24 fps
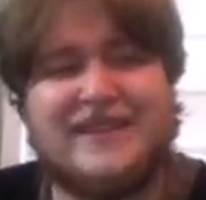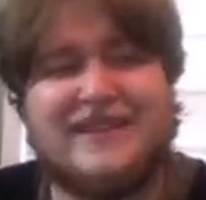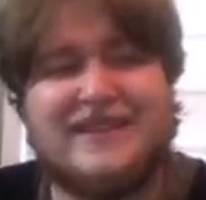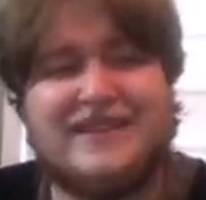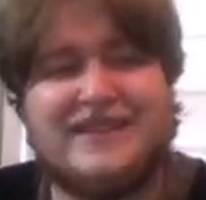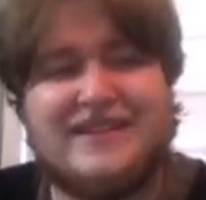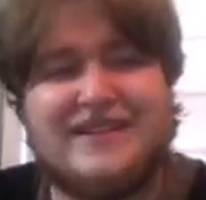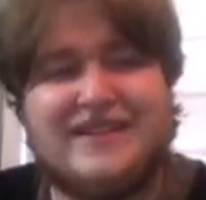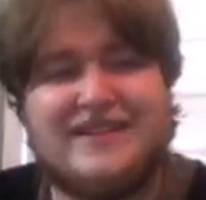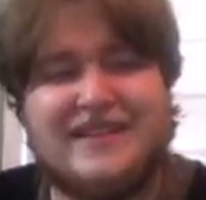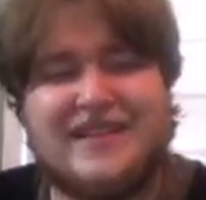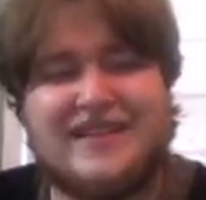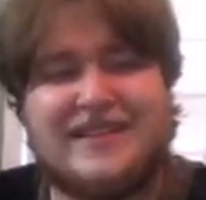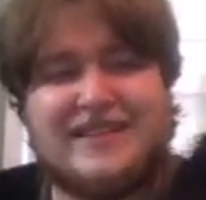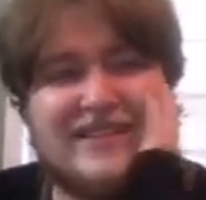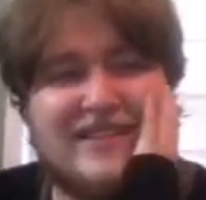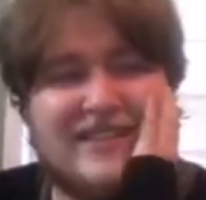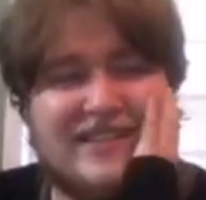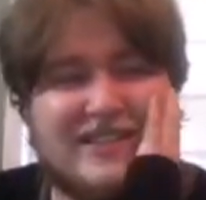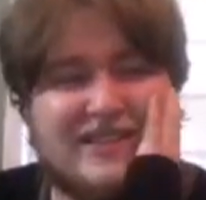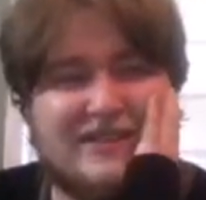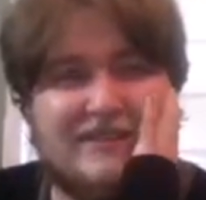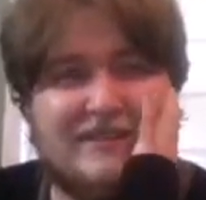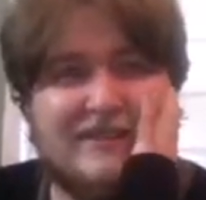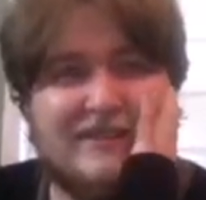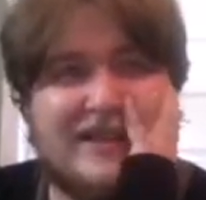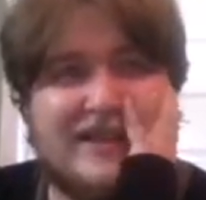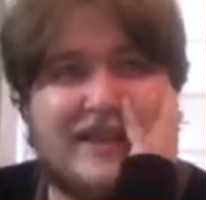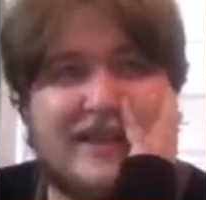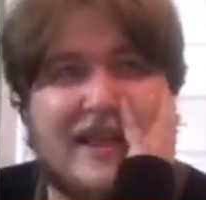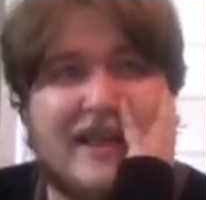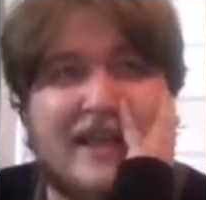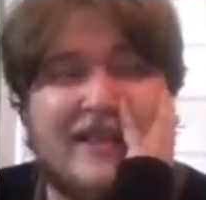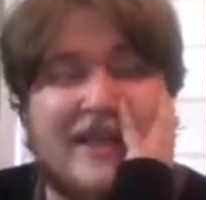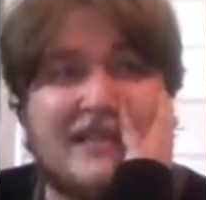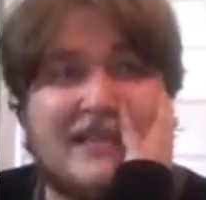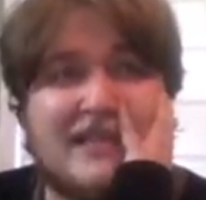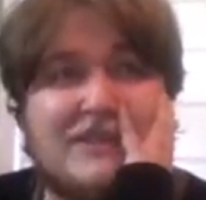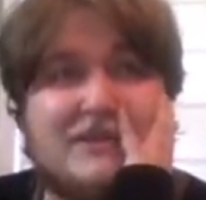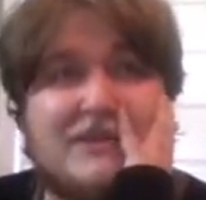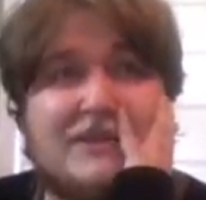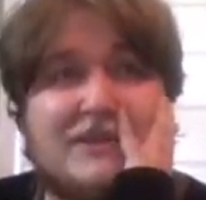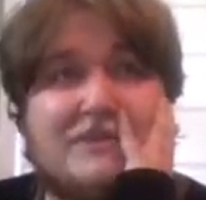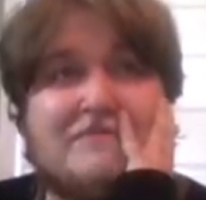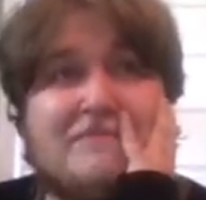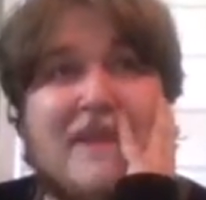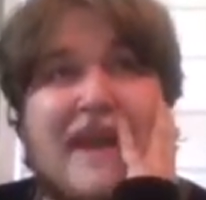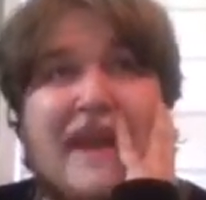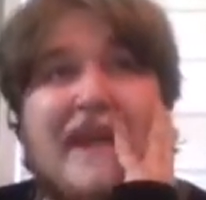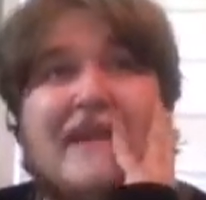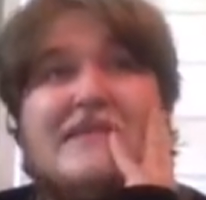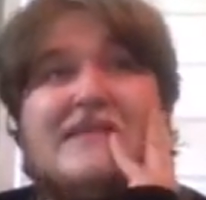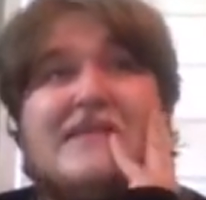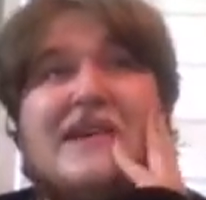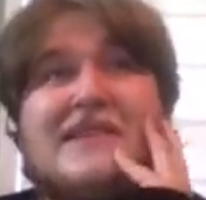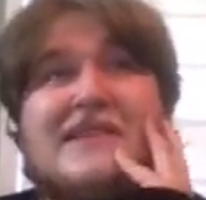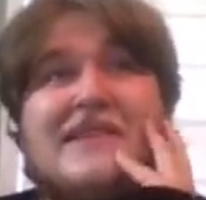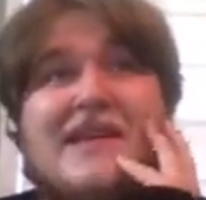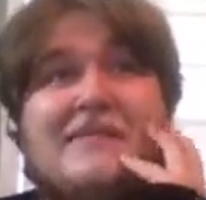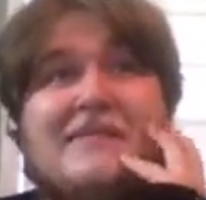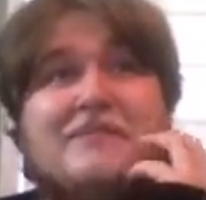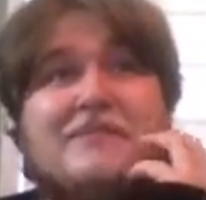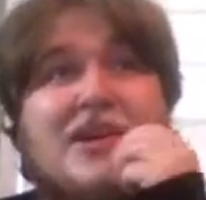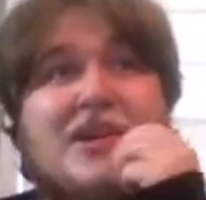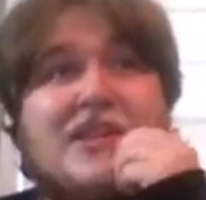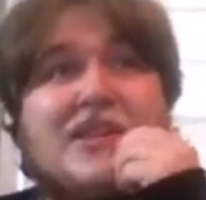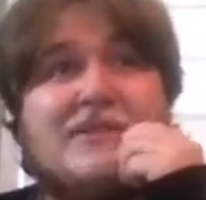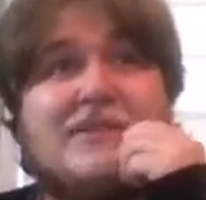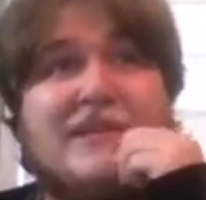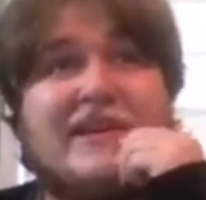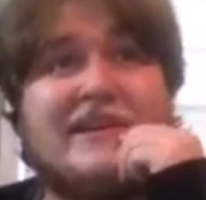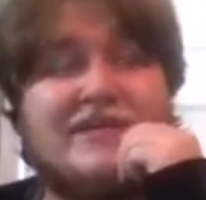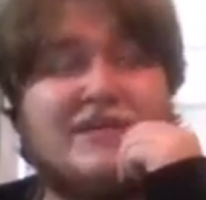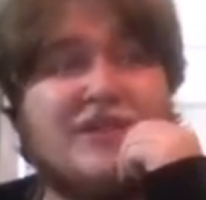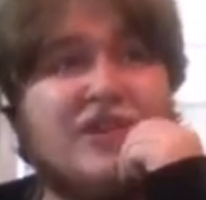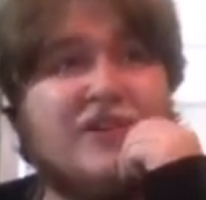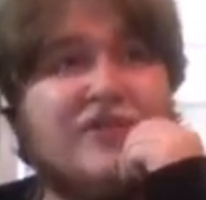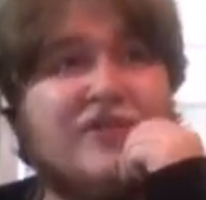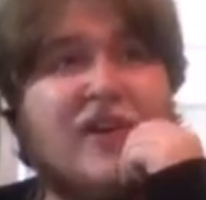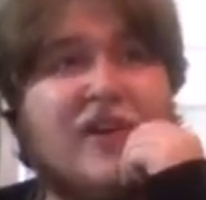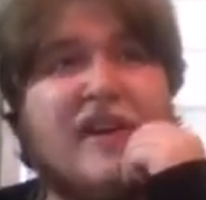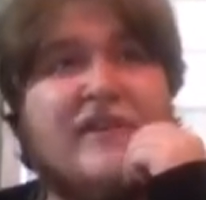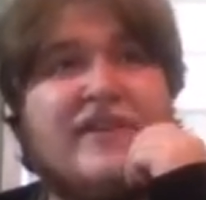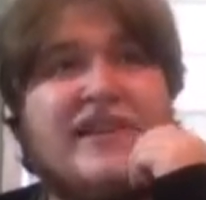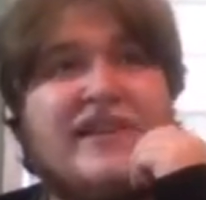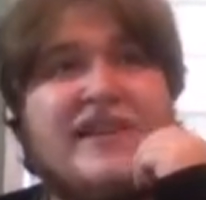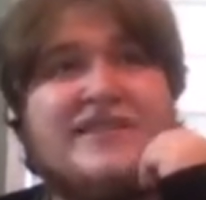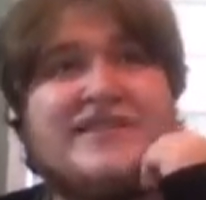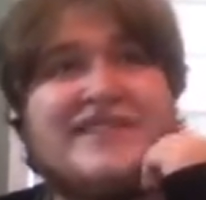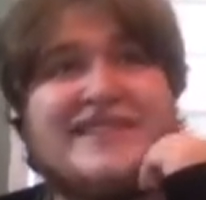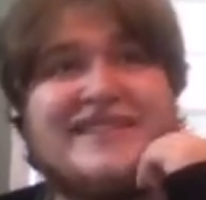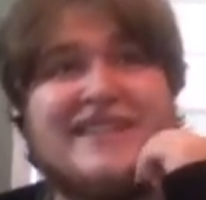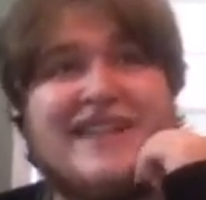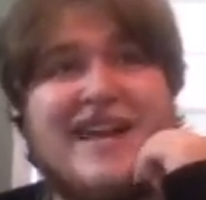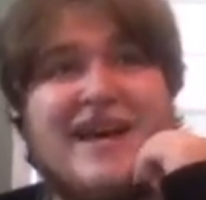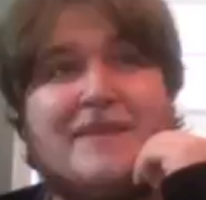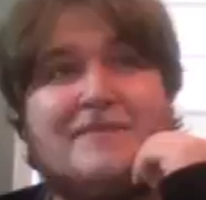it just that's the main thing that bugs me. So far, everything else isn't that bad.